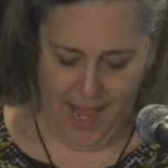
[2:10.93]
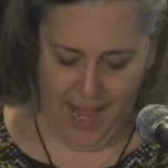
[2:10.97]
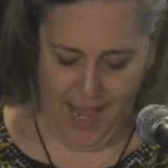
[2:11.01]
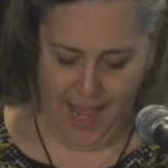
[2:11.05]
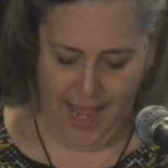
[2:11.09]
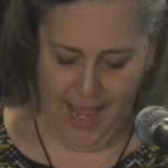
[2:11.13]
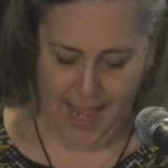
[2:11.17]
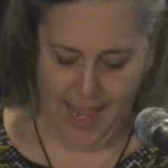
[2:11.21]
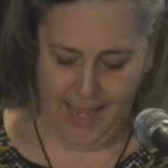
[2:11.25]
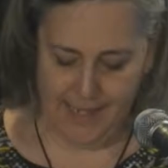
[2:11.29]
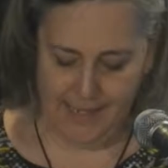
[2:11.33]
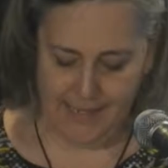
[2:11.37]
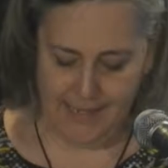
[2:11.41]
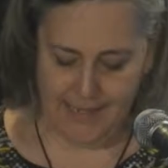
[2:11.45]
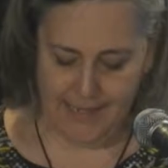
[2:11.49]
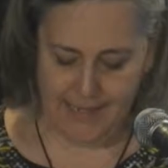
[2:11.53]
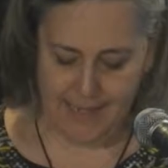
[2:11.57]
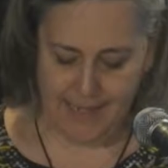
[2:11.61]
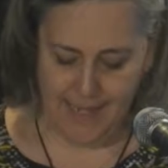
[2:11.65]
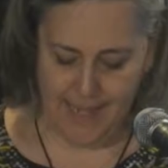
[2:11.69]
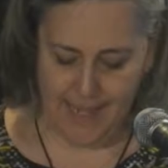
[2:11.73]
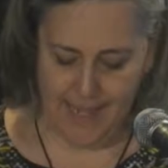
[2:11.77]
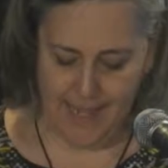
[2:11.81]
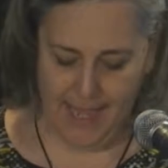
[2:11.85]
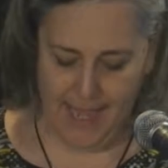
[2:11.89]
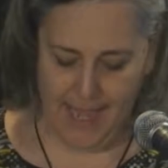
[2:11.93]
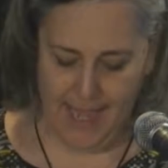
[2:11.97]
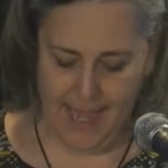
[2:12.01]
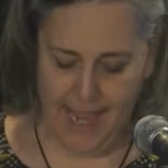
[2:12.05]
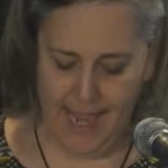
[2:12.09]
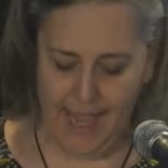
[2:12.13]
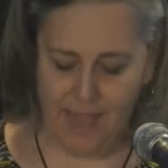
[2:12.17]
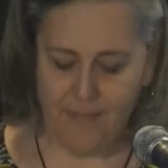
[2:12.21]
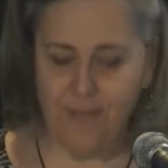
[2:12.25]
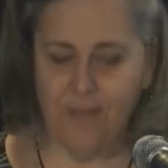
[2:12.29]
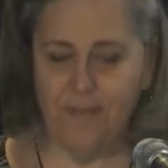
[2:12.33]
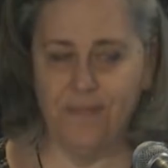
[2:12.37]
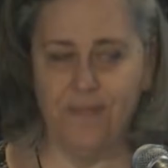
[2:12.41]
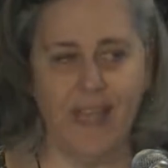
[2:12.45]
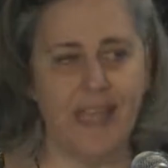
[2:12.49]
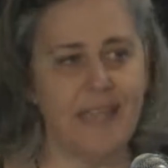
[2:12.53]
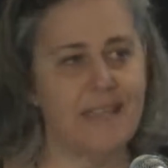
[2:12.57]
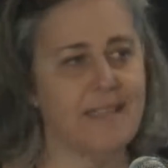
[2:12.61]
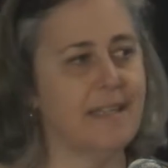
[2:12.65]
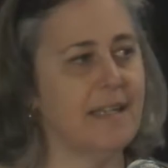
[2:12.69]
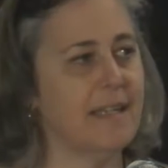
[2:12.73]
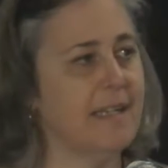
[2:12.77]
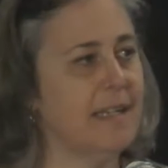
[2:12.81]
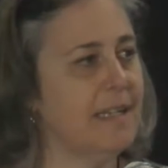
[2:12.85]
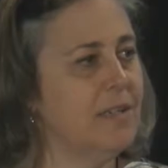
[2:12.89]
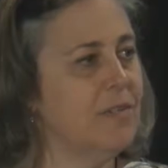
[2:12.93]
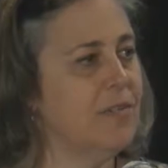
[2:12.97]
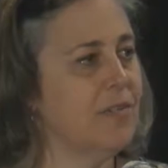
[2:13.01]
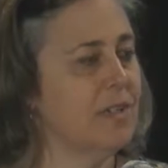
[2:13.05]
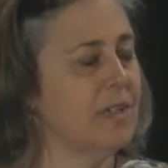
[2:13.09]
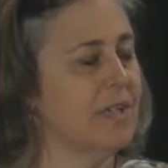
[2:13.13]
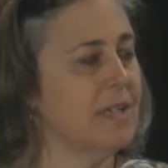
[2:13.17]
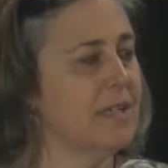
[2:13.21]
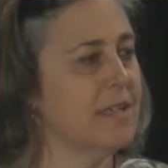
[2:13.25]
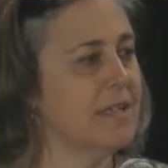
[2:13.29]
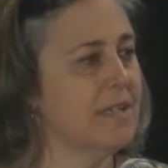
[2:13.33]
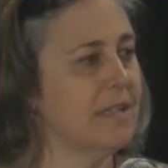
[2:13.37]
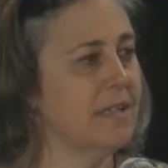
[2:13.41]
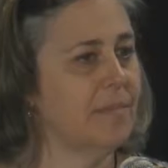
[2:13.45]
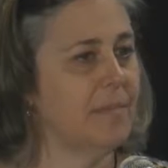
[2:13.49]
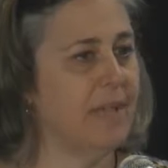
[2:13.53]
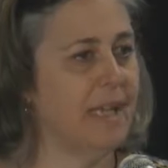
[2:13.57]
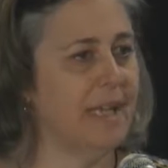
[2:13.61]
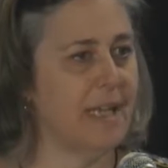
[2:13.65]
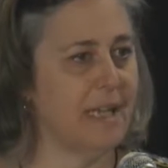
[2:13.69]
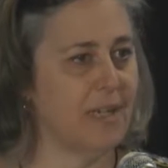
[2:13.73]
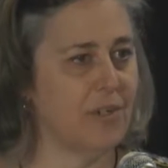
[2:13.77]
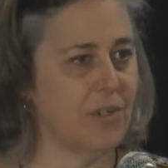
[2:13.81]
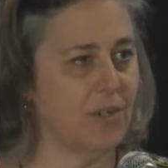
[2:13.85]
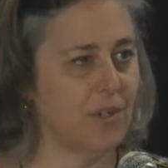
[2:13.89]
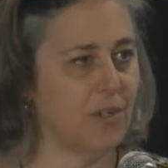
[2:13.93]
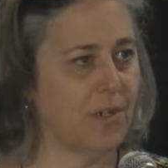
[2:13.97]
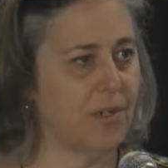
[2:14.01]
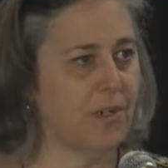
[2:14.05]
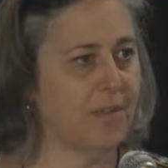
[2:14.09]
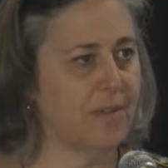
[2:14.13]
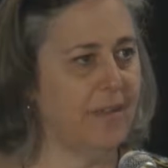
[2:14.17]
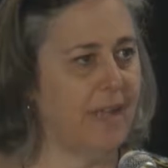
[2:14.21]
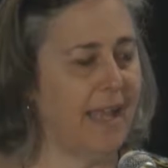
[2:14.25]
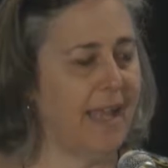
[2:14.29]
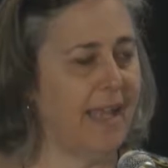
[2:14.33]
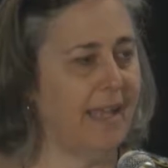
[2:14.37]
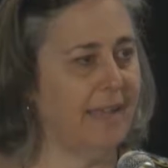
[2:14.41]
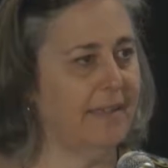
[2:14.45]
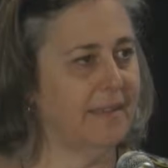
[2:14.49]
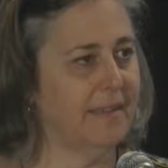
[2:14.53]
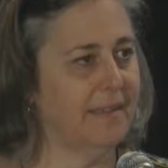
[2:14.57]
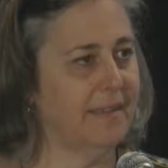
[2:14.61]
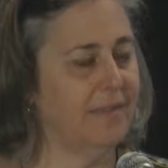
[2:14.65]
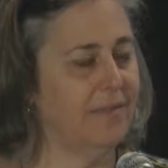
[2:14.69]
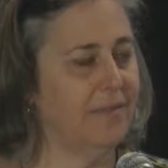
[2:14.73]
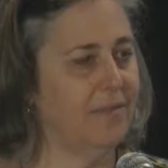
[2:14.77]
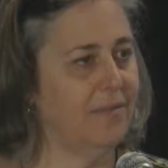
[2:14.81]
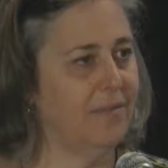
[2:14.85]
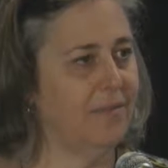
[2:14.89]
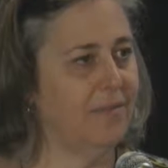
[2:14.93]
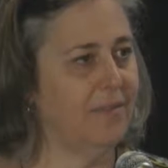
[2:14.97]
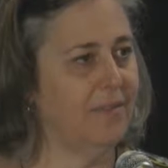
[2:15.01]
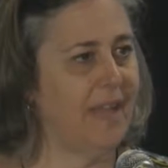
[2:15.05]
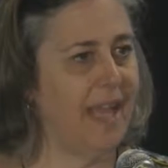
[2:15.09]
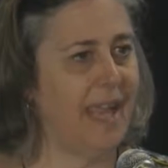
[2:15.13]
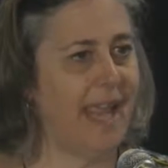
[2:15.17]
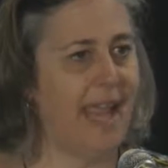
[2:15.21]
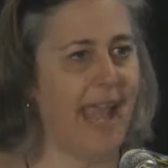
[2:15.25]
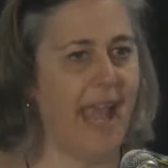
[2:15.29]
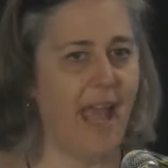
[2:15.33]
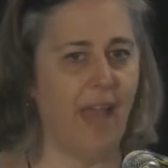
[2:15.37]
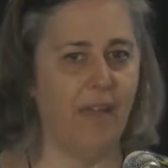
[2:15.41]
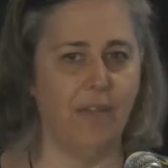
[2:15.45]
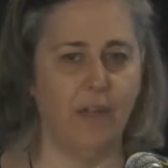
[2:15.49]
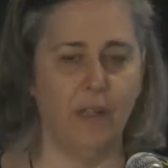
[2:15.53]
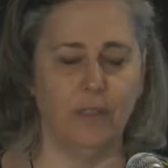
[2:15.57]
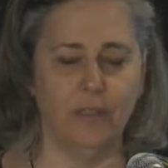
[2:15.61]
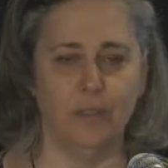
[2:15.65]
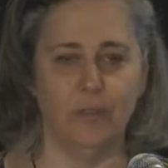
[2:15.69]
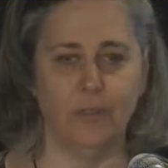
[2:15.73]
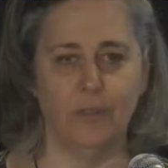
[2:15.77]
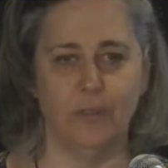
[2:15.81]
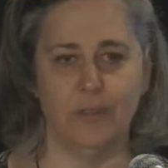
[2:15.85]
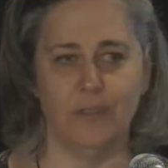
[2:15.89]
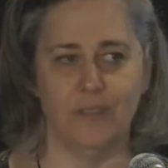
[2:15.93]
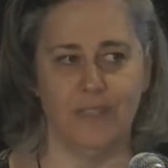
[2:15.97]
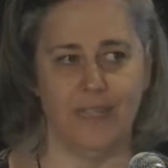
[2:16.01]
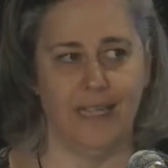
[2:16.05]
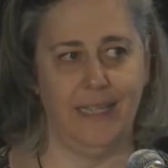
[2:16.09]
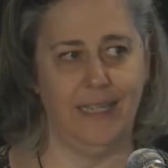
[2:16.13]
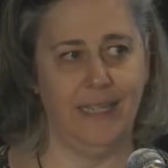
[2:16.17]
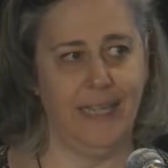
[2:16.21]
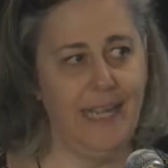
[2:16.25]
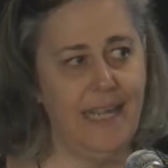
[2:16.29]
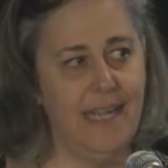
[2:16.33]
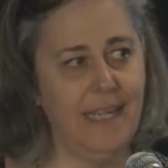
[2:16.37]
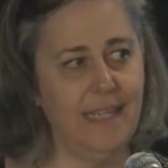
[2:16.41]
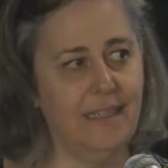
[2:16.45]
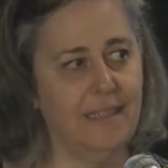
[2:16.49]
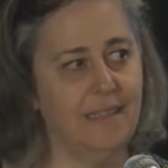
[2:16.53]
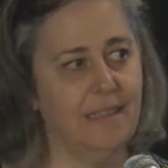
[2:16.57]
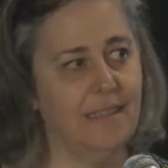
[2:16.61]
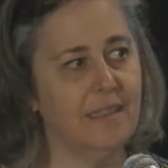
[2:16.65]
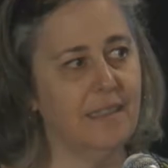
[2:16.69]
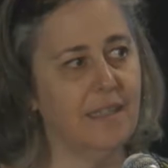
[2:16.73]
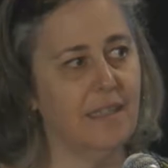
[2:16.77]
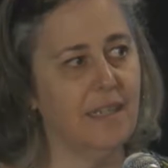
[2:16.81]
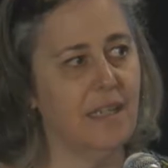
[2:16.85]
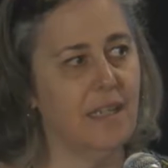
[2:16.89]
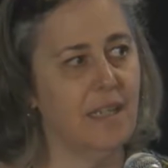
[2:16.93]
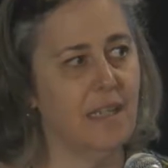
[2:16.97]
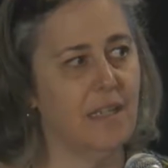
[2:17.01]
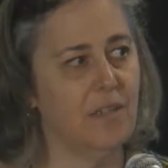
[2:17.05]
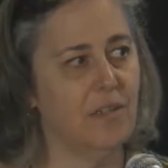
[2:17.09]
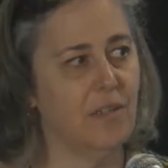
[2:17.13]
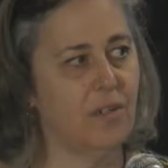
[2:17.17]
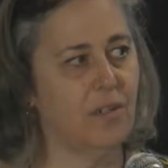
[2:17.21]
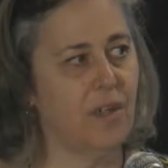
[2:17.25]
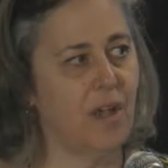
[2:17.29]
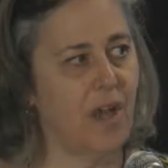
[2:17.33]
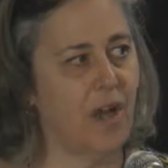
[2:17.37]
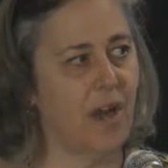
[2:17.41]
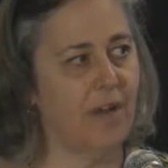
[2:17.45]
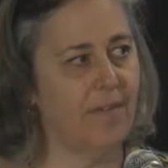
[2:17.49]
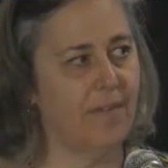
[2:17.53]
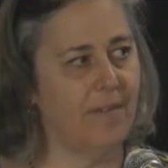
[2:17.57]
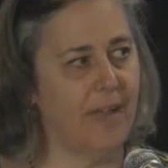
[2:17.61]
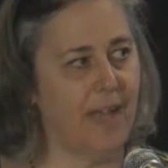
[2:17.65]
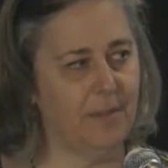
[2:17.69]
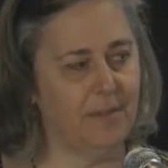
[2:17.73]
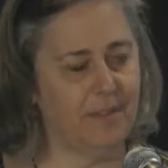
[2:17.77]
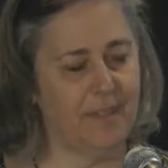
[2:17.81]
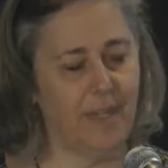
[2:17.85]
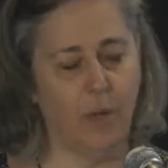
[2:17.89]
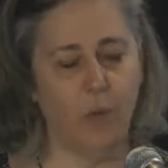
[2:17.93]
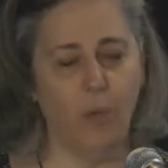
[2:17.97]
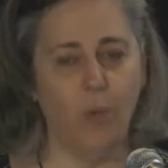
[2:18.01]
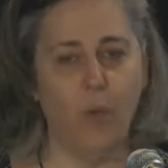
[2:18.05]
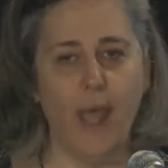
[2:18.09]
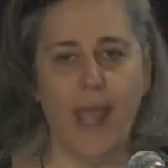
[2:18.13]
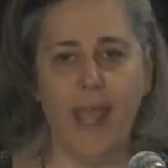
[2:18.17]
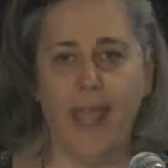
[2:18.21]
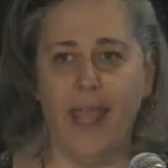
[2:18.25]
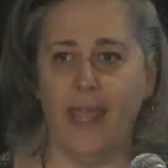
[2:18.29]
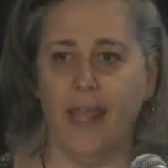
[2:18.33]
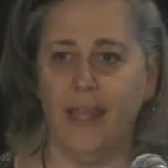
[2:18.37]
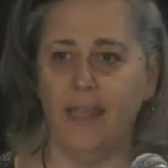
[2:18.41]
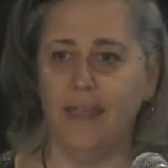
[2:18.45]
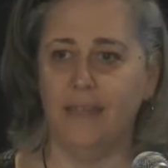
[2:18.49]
And I have a vested interest in making sure that they have all the tools they need to carve out their way